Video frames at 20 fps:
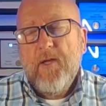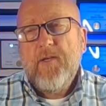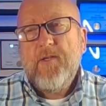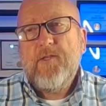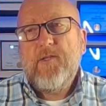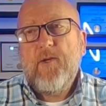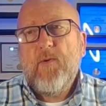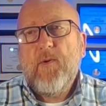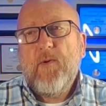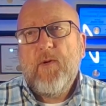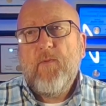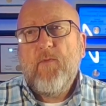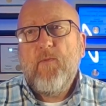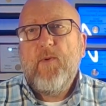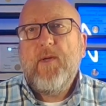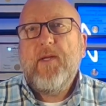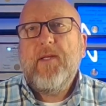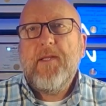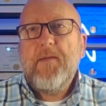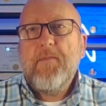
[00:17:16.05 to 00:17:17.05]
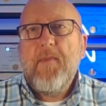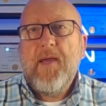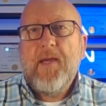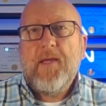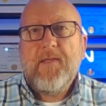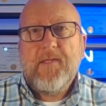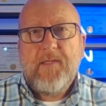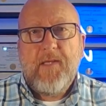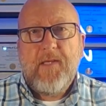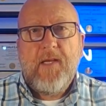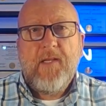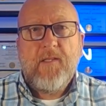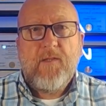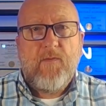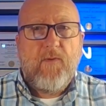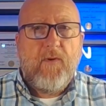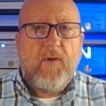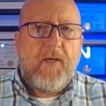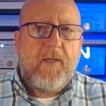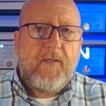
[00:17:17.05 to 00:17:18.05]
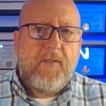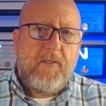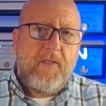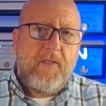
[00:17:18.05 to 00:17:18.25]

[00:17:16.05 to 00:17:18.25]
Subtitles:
So it really makes sense for us